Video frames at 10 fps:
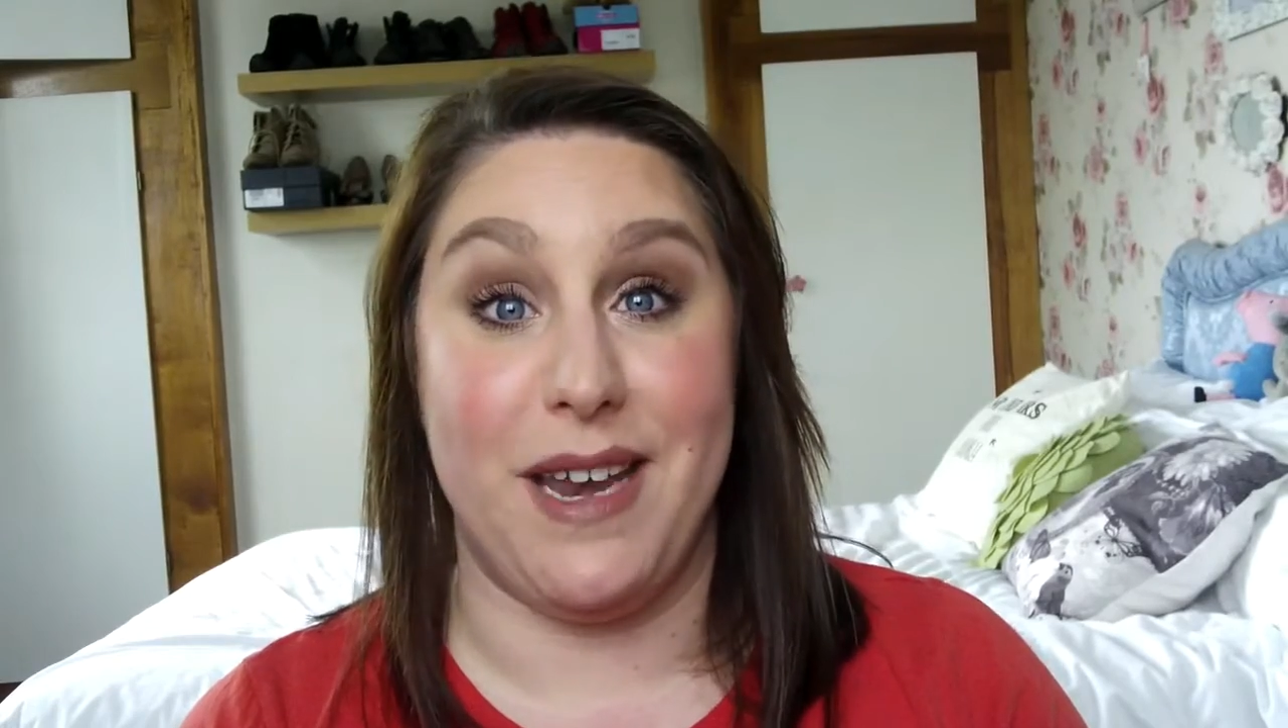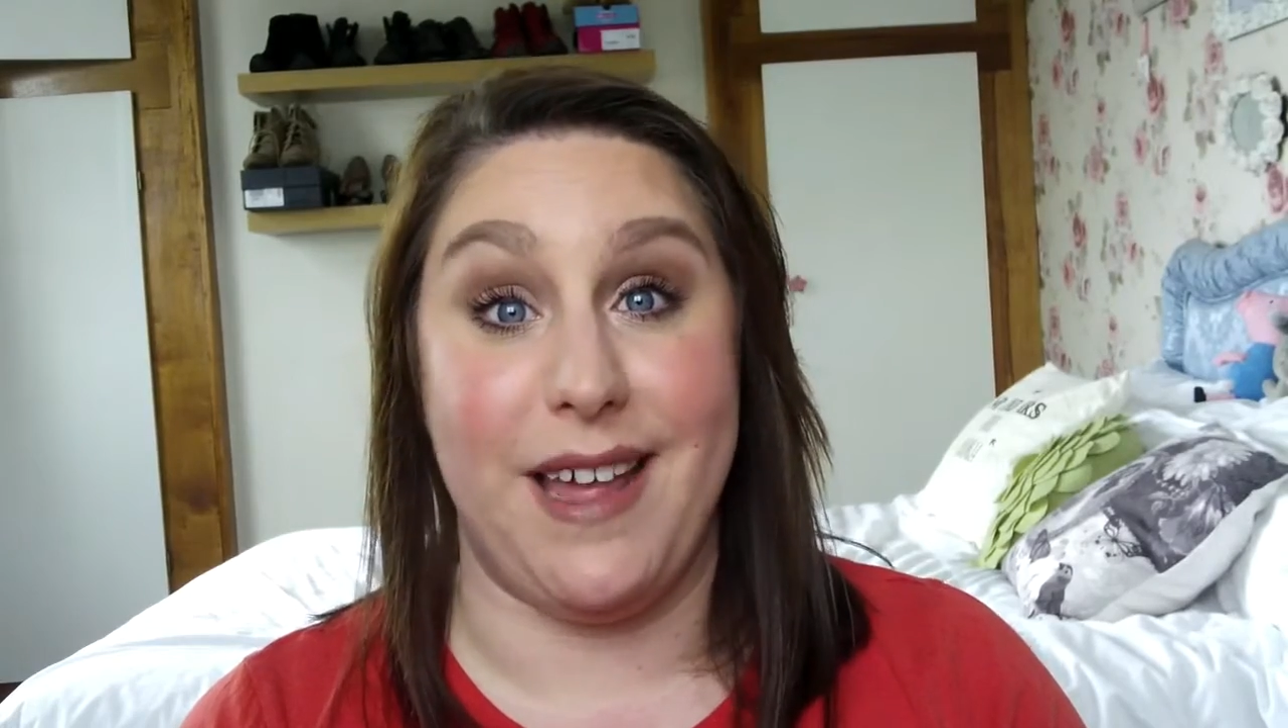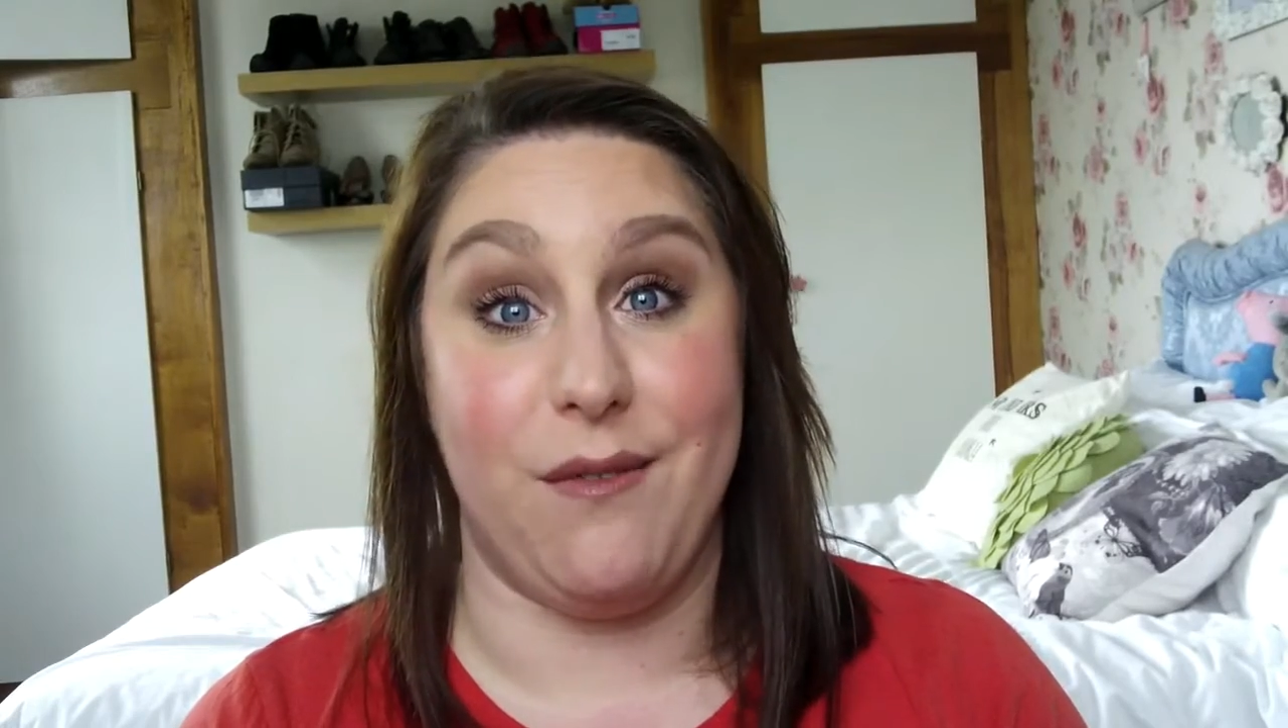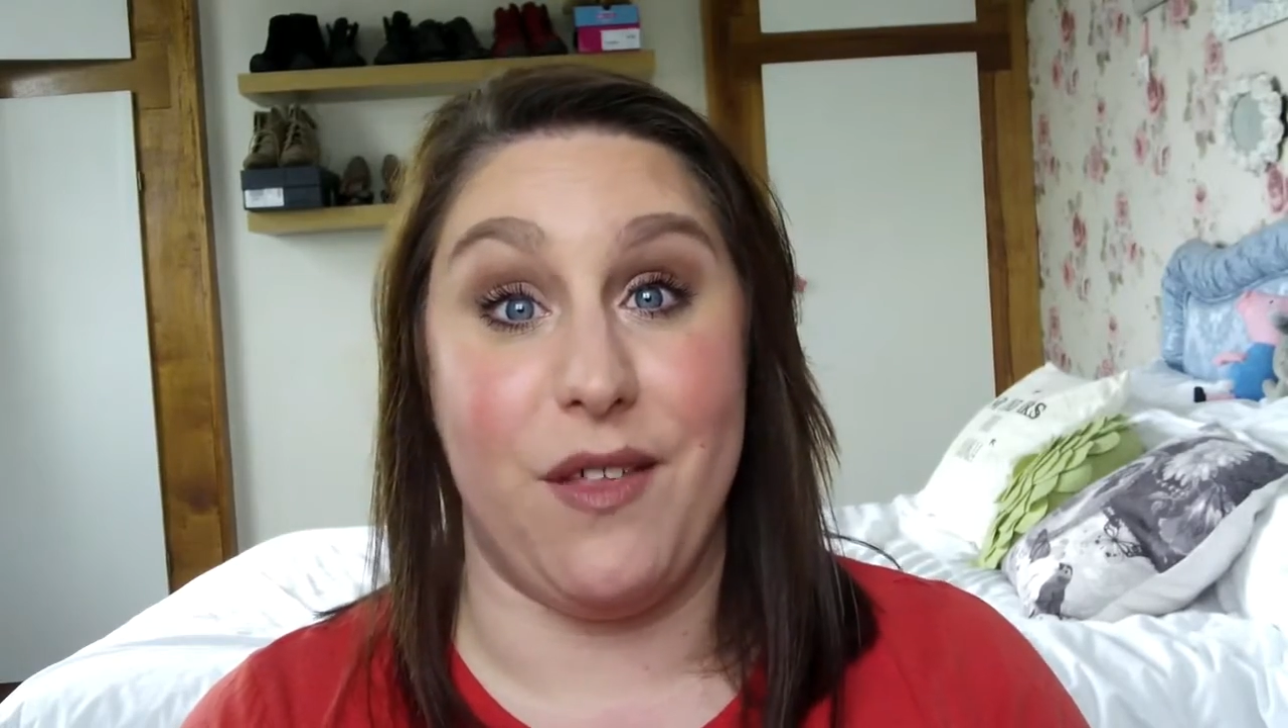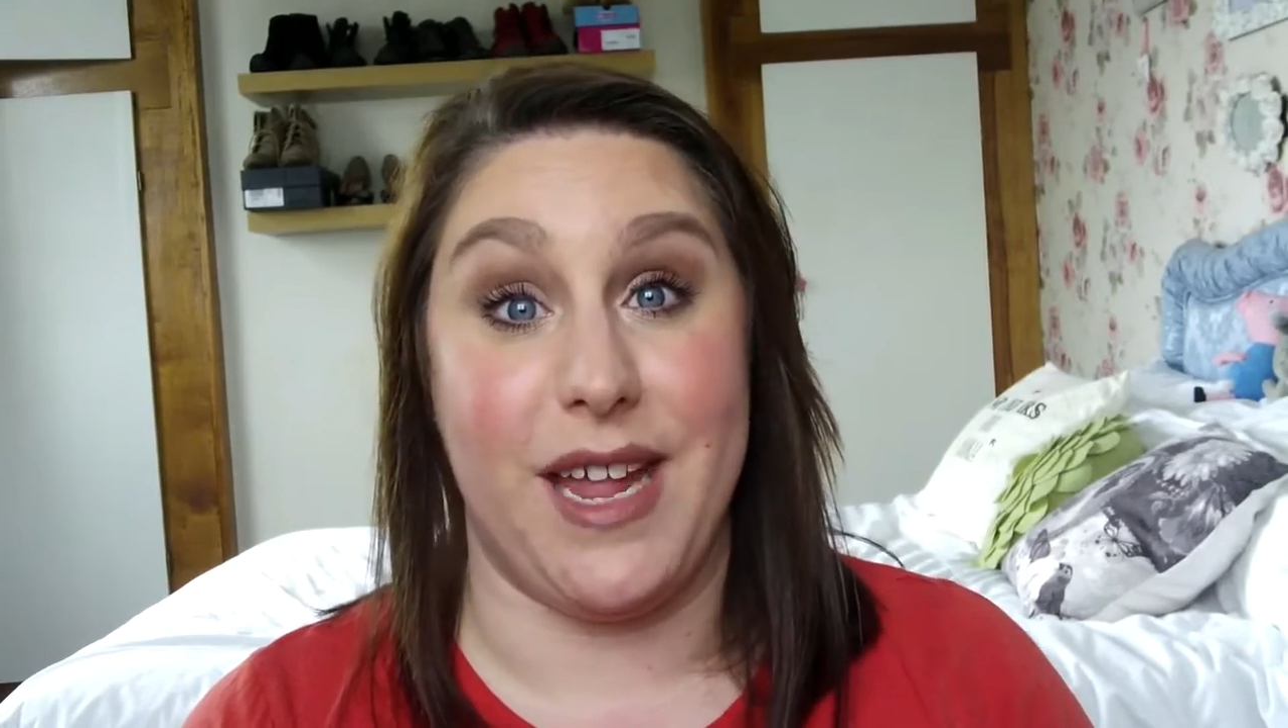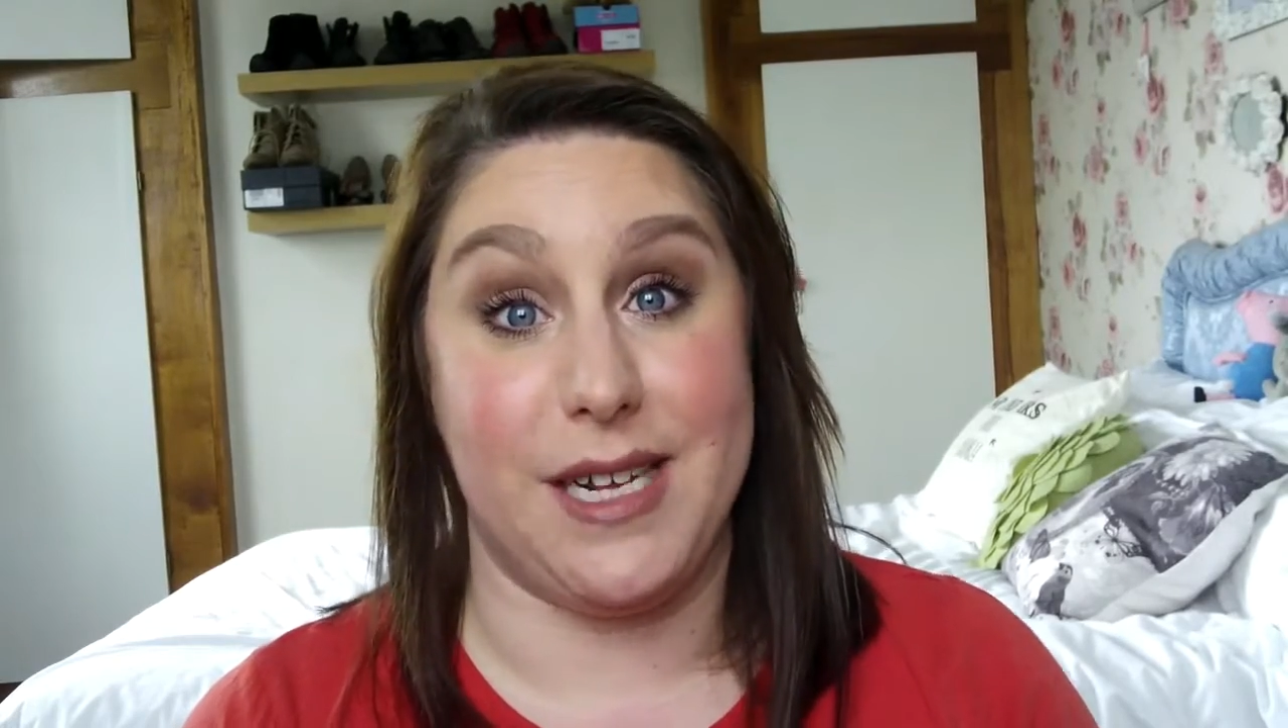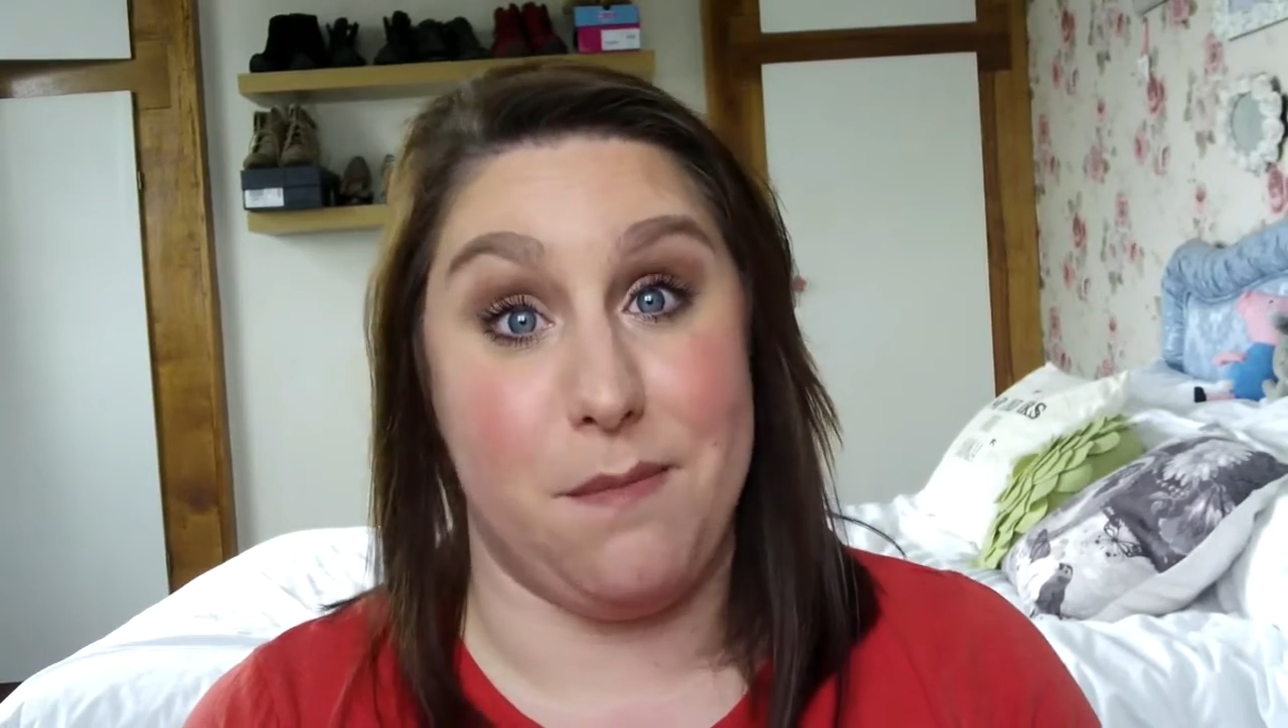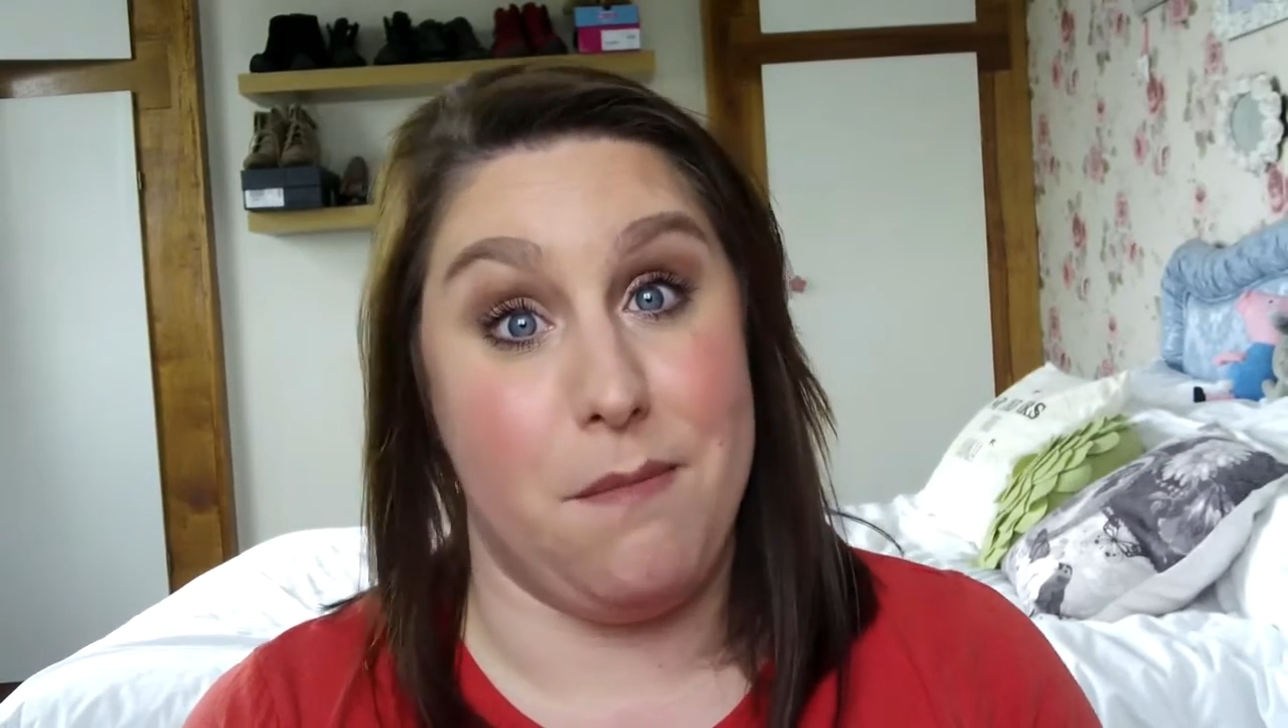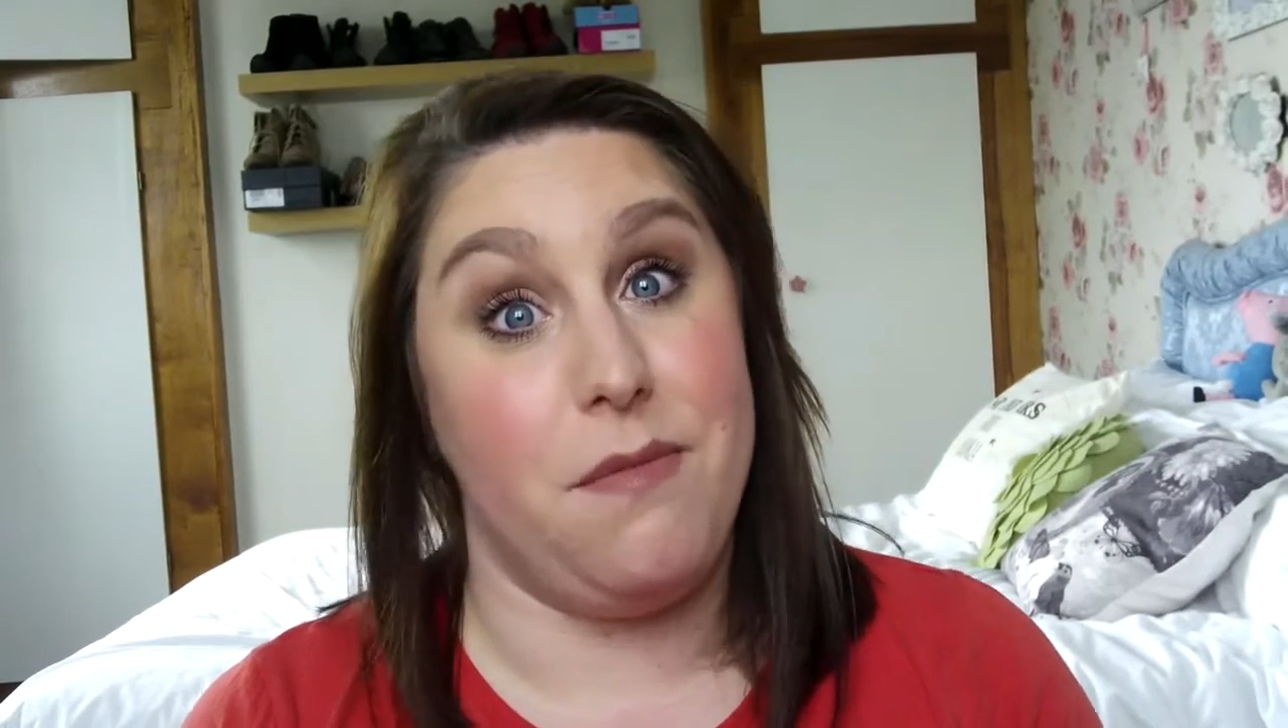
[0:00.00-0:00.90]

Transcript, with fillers: believe that it's